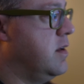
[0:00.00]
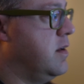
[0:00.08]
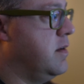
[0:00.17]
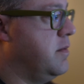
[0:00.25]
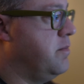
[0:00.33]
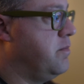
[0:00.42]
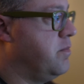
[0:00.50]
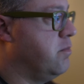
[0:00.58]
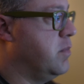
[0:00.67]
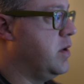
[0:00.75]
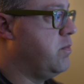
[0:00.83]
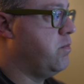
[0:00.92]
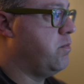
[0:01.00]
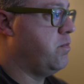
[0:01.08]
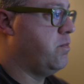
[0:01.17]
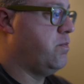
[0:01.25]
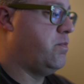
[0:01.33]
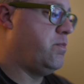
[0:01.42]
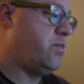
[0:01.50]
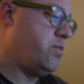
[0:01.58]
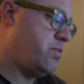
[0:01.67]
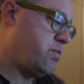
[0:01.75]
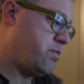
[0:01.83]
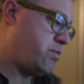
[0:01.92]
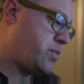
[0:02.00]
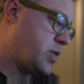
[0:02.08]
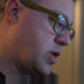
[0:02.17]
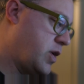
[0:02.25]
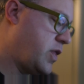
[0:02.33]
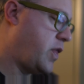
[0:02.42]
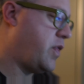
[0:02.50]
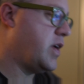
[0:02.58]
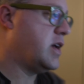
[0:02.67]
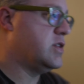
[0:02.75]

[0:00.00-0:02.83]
But part of the thing